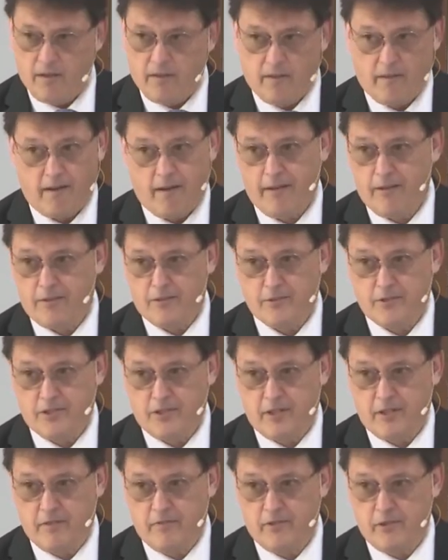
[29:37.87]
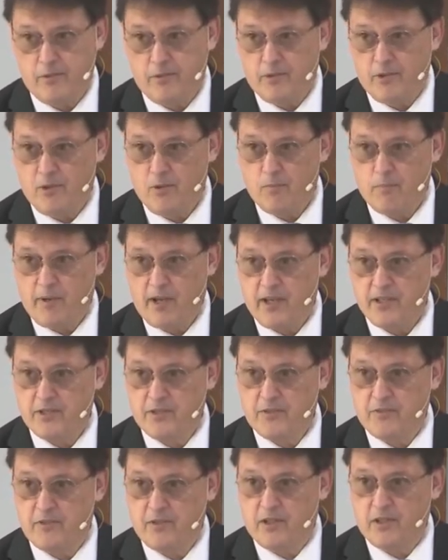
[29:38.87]
I don't save you, and no
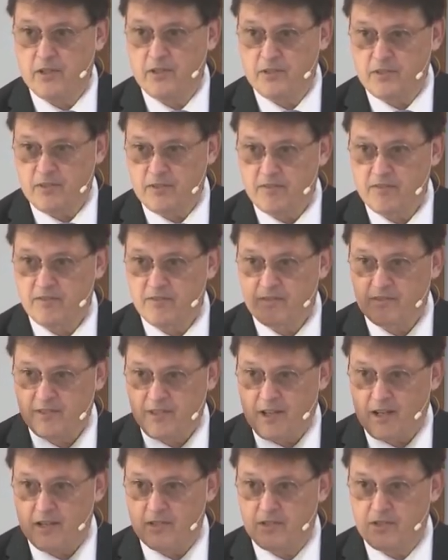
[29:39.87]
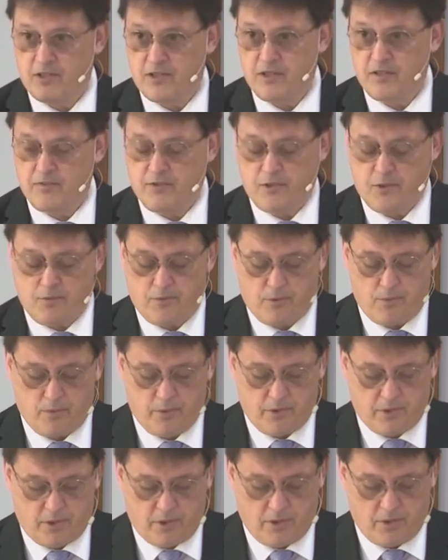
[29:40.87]
pastor does. God saves you through
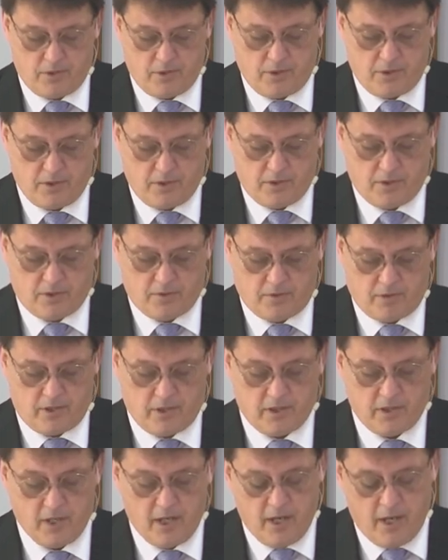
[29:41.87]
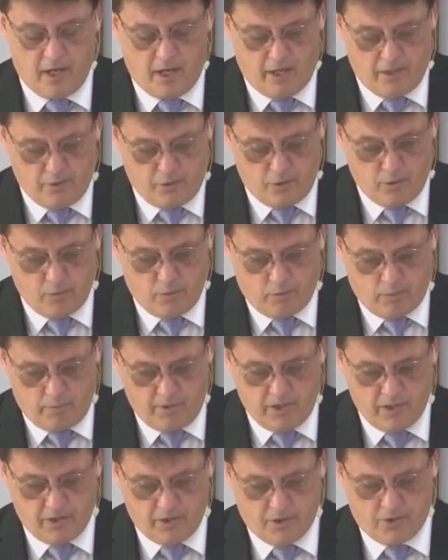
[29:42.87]
his son, Jesus Christ. And you will
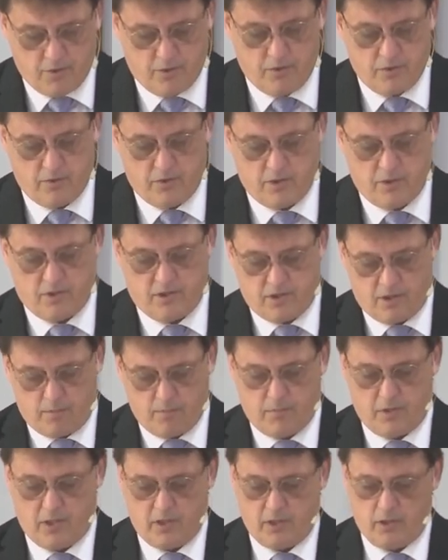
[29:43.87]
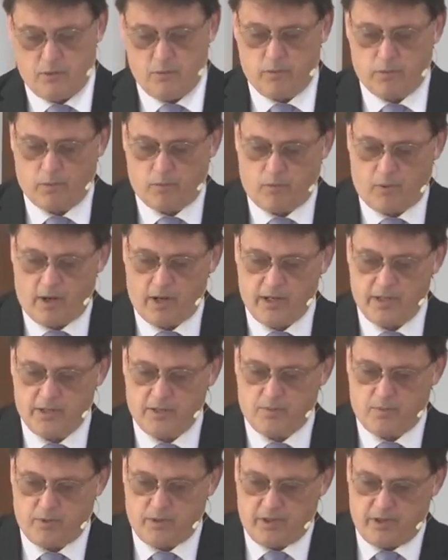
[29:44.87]
be assured that someday you will
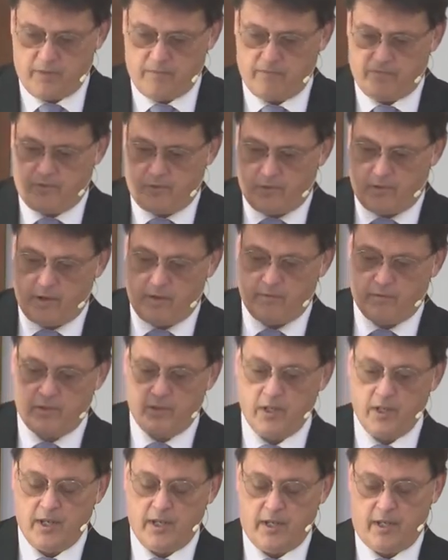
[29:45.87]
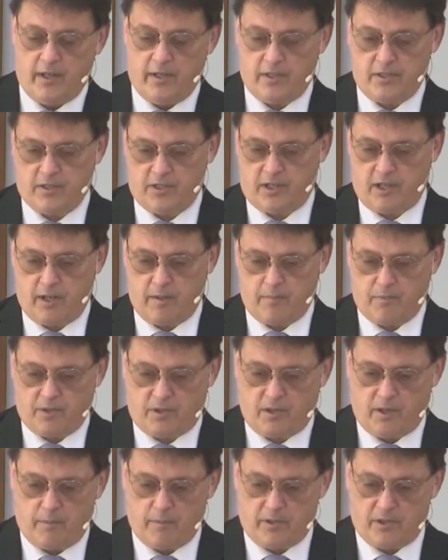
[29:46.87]
rise with him forever and escape the
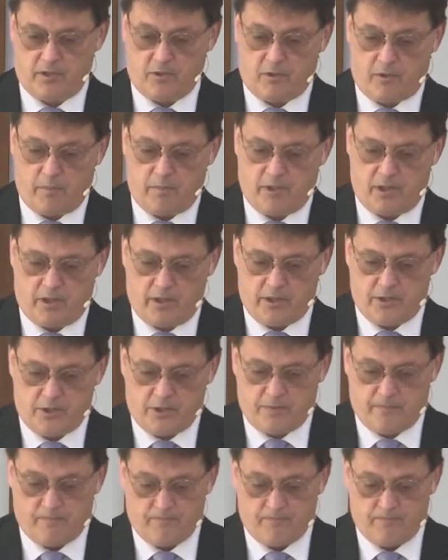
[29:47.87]
coming tribulation.